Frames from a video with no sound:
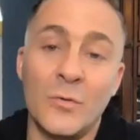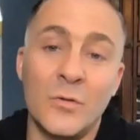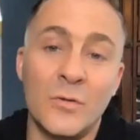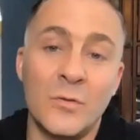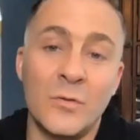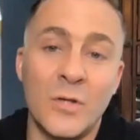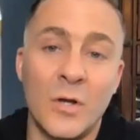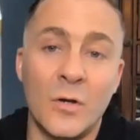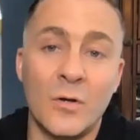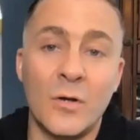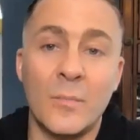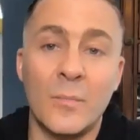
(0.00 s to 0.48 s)
do
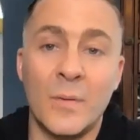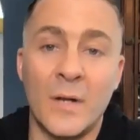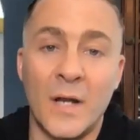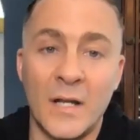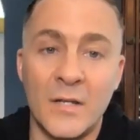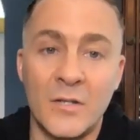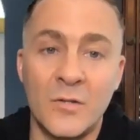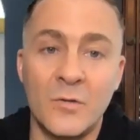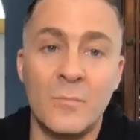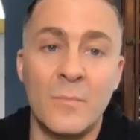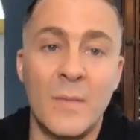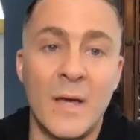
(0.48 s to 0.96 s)
yoga, but I
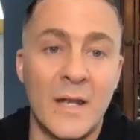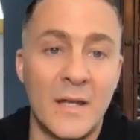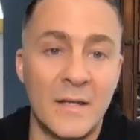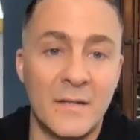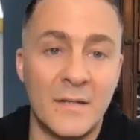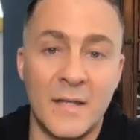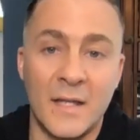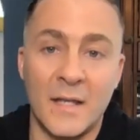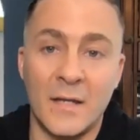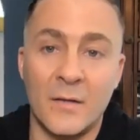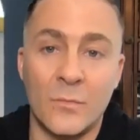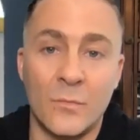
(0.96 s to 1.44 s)
do
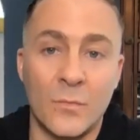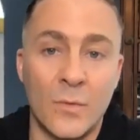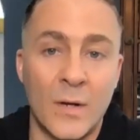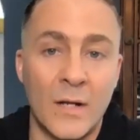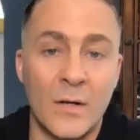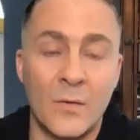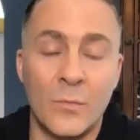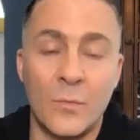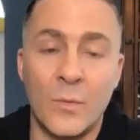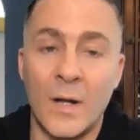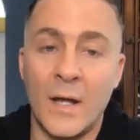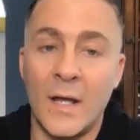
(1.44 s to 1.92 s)
meditate
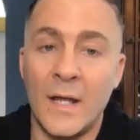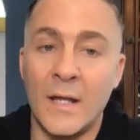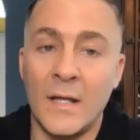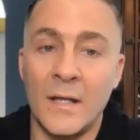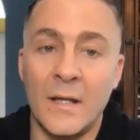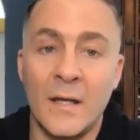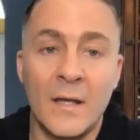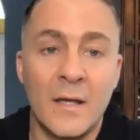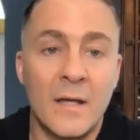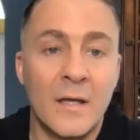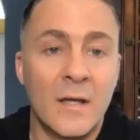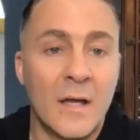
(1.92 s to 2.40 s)
right
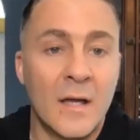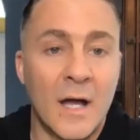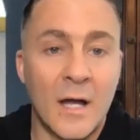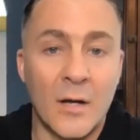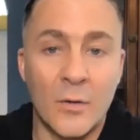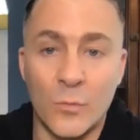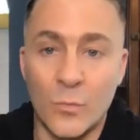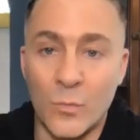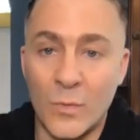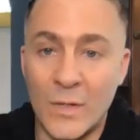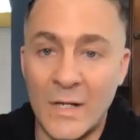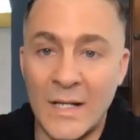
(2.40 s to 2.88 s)
away. I
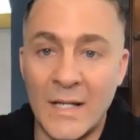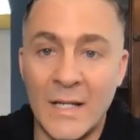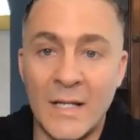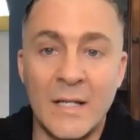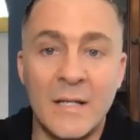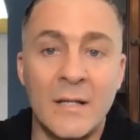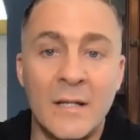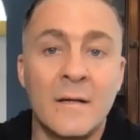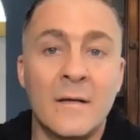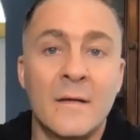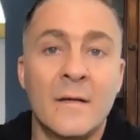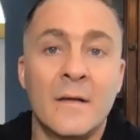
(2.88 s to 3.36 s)

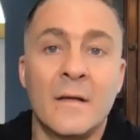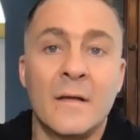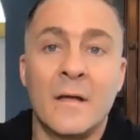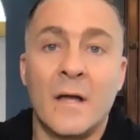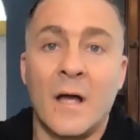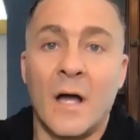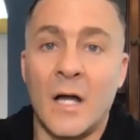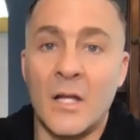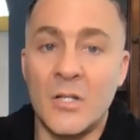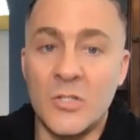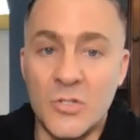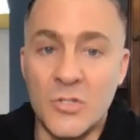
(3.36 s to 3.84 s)
read,
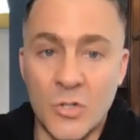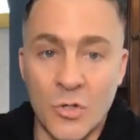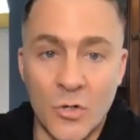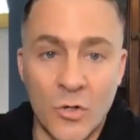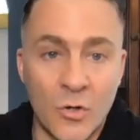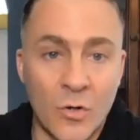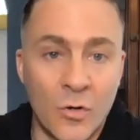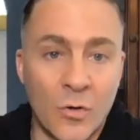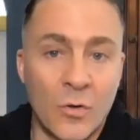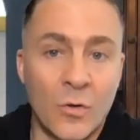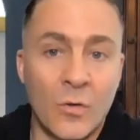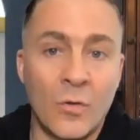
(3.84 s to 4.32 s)
I
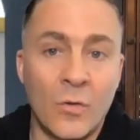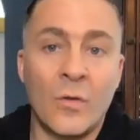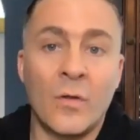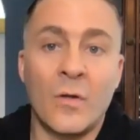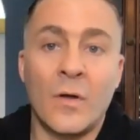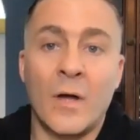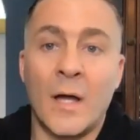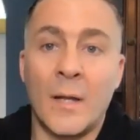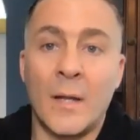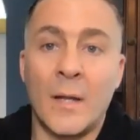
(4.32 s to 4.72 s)
journal, I